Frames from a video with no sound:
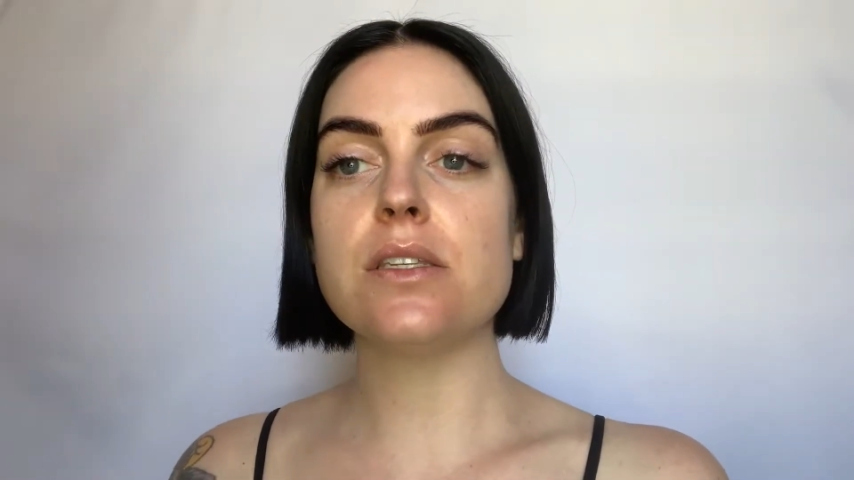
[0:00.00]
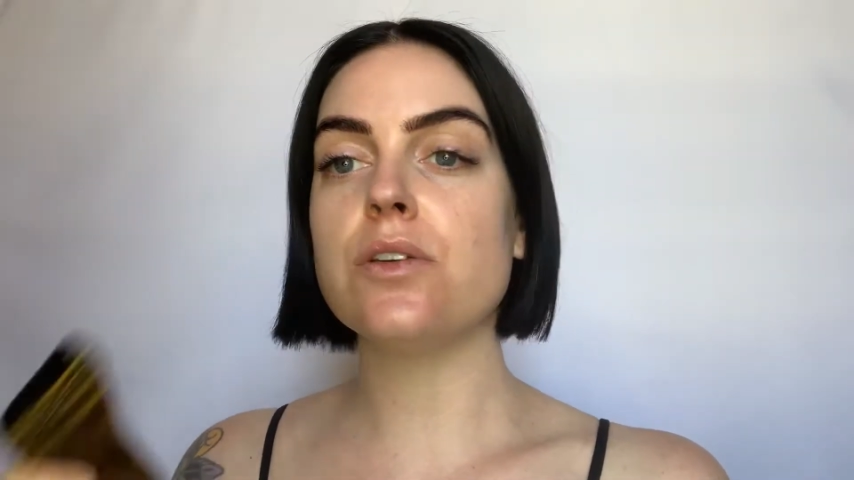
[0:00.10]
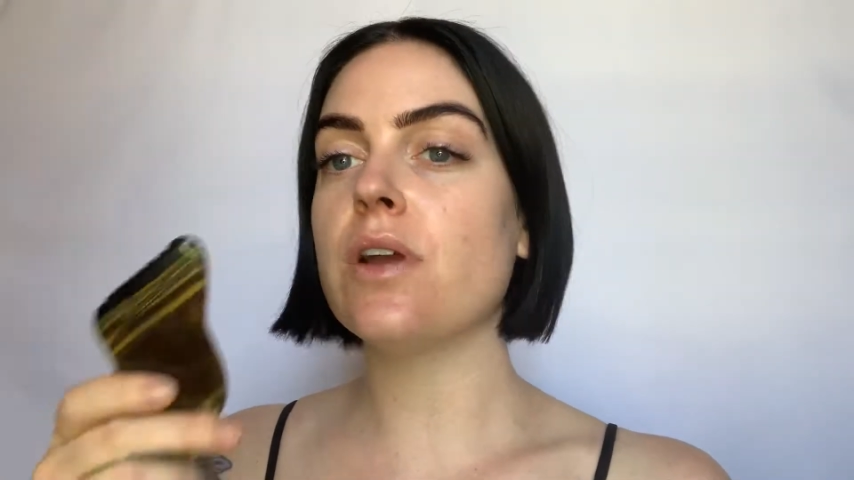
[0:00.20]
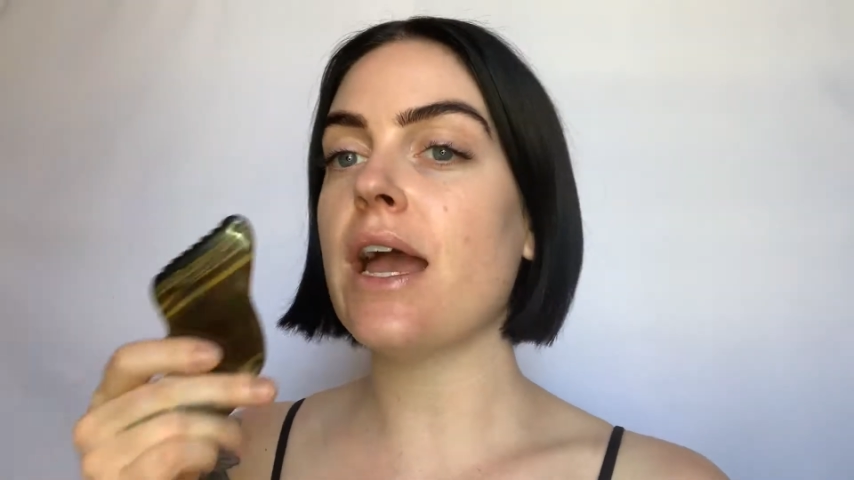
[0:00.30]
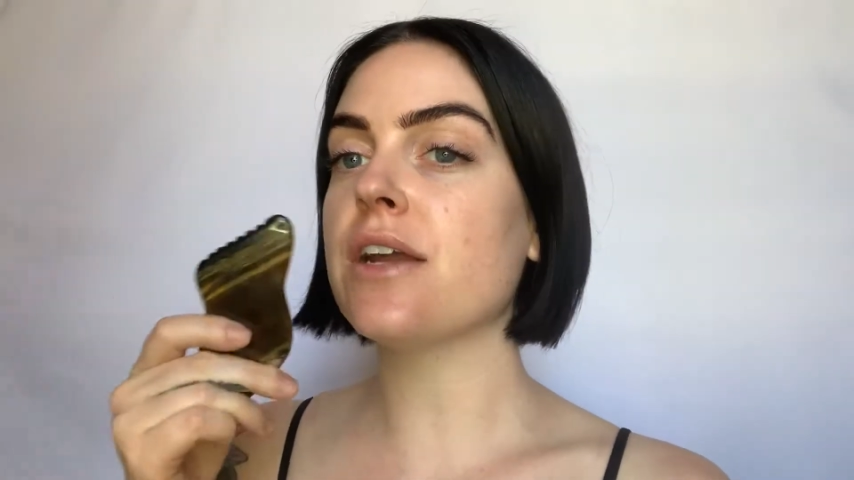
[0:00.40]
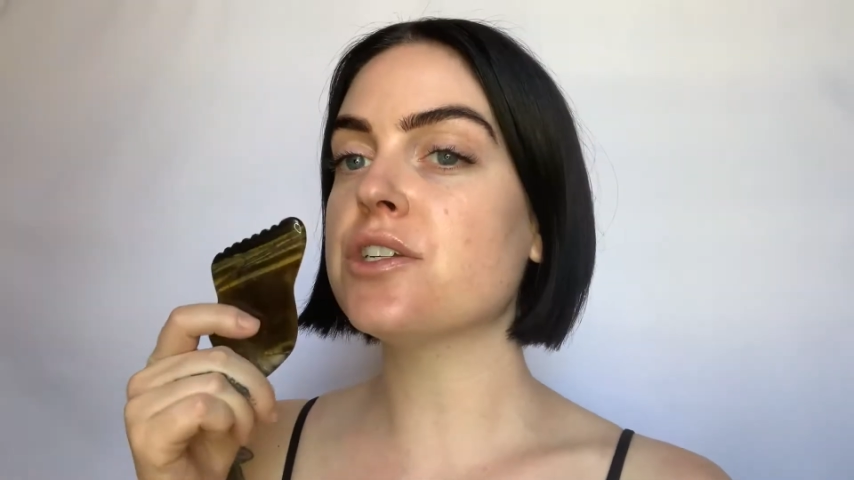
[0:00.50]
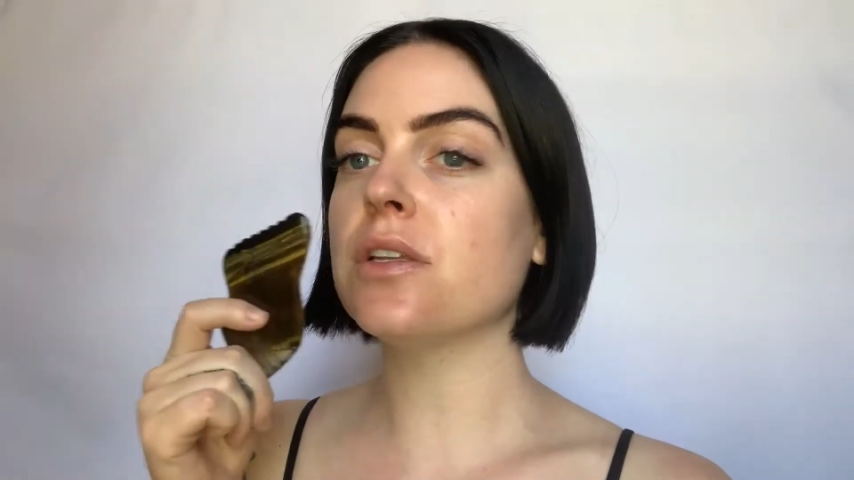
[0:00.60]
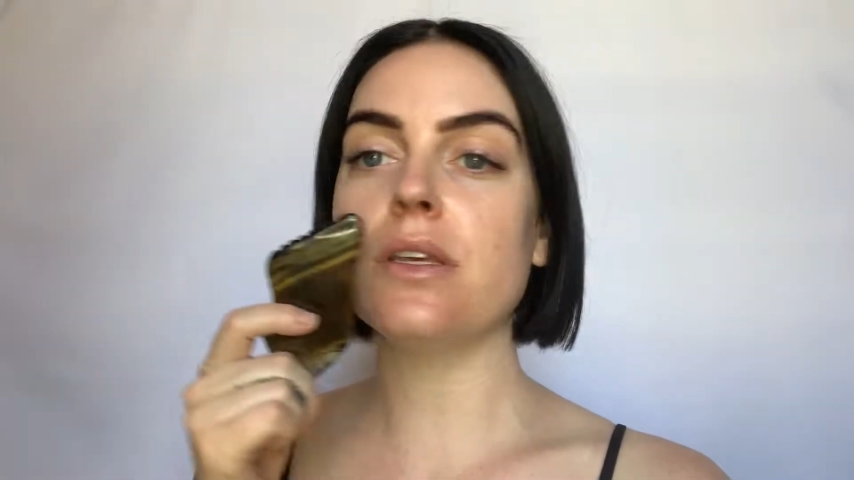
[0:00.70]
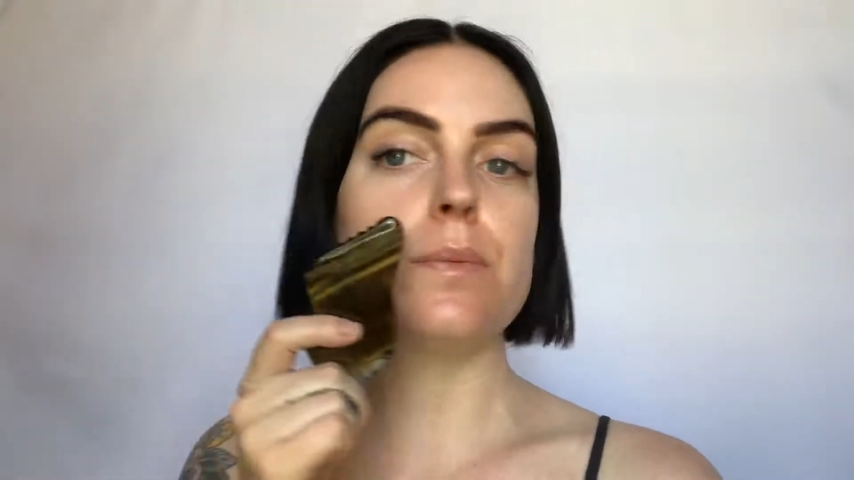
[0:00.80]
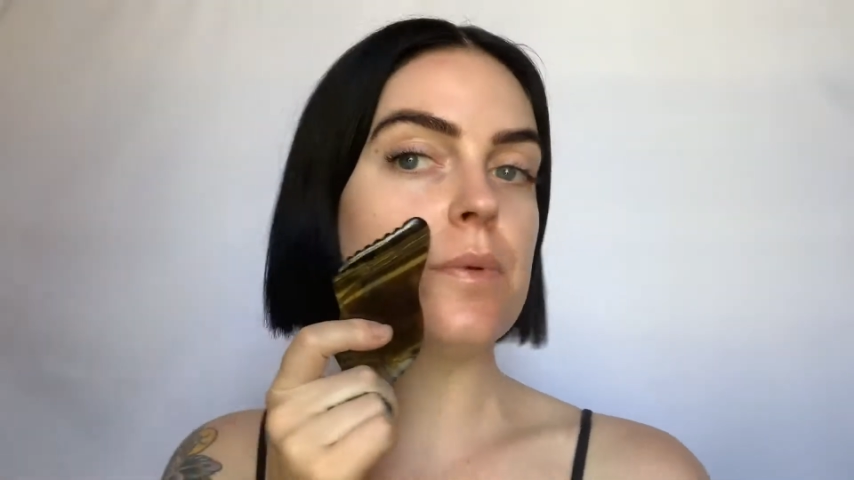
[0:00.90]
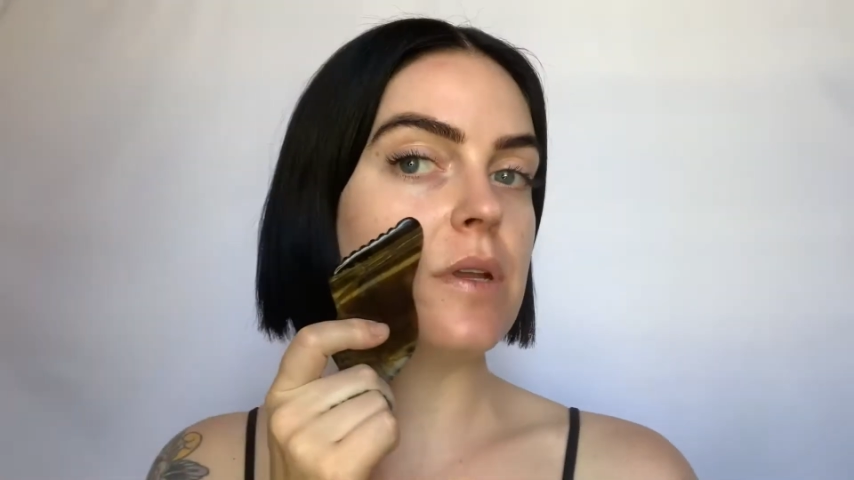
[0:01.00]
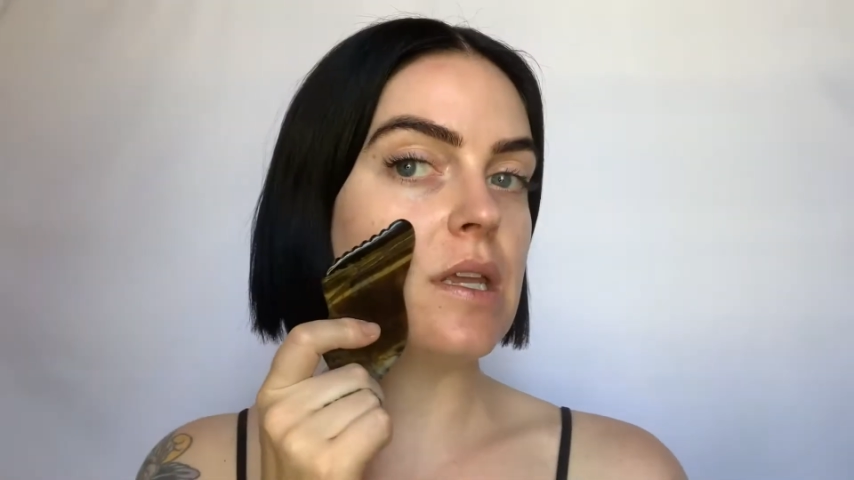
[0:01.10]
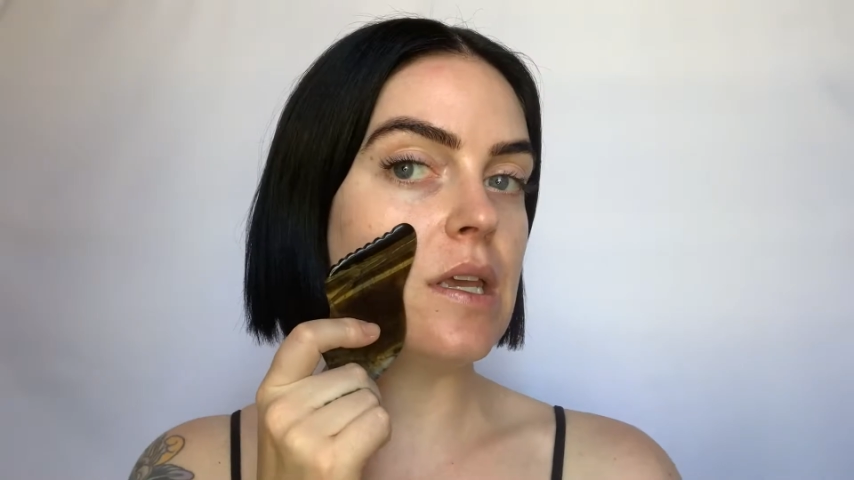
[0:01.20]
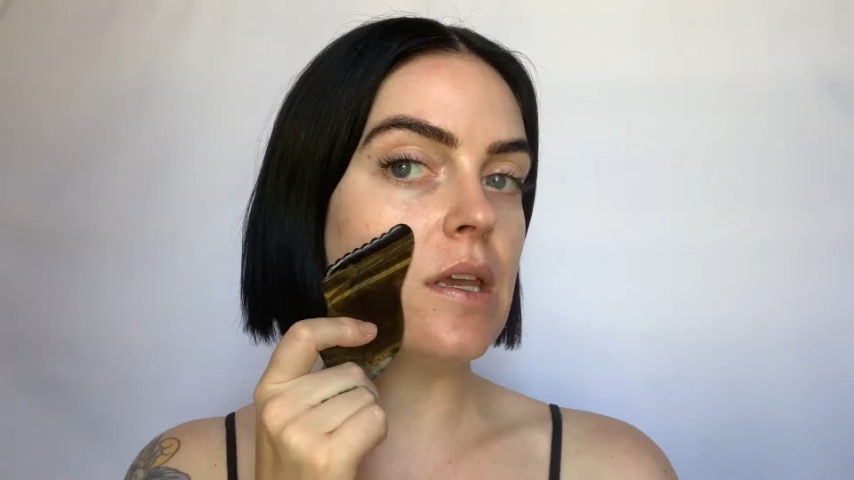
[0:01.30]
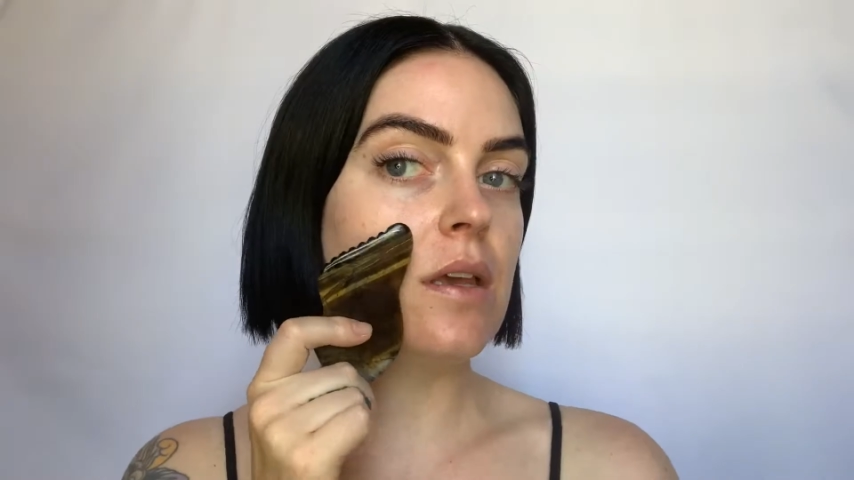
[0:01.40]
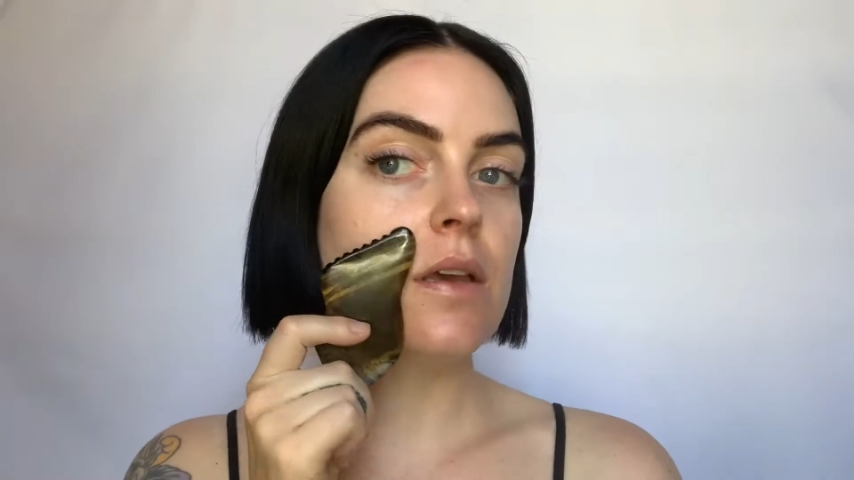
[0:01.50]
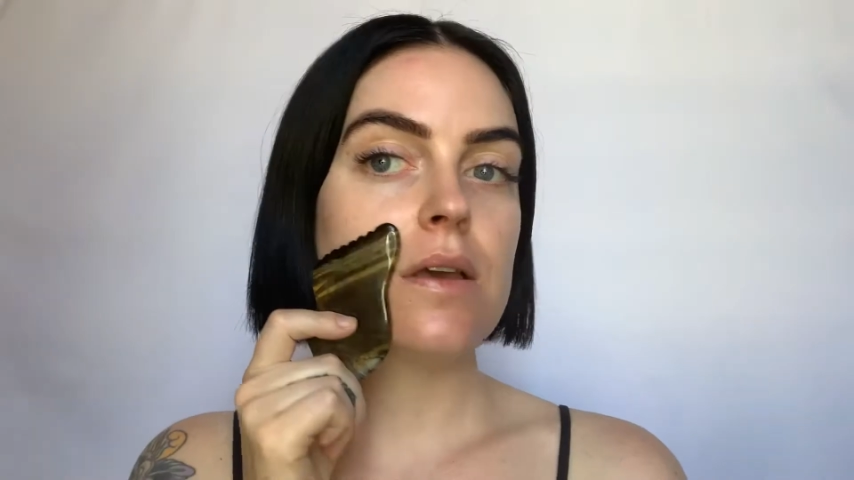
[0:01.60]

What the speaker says: you're actually pretty